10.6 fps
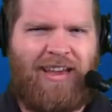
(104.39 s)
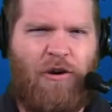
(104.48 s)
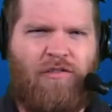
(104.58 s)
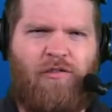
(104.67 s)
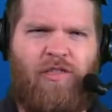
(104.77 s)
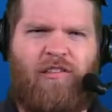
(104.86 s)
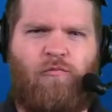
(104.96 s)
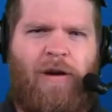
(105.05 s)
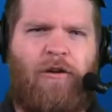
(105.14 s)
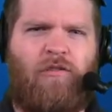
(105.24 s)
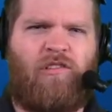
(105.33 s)
He goes through this
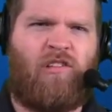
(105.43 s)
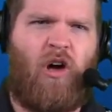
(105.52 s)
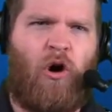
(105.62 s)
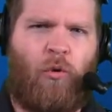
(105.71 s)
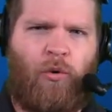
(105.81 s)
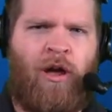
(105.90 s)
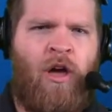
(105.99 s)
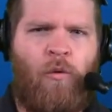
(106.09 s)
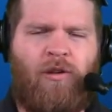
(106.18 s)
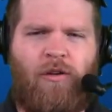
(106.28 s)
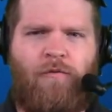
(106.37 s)
weird zone
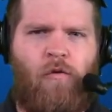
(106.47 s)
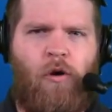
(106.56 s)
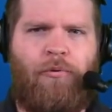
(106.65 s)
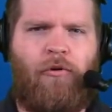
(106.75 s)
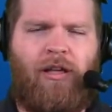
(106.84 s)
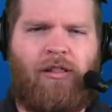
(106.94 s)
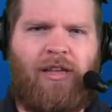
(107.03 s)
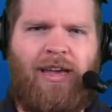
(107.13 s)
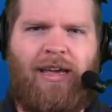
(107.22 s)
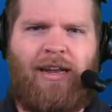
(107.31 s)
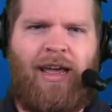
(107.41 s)
with the 4-point
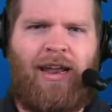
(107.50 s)
lead,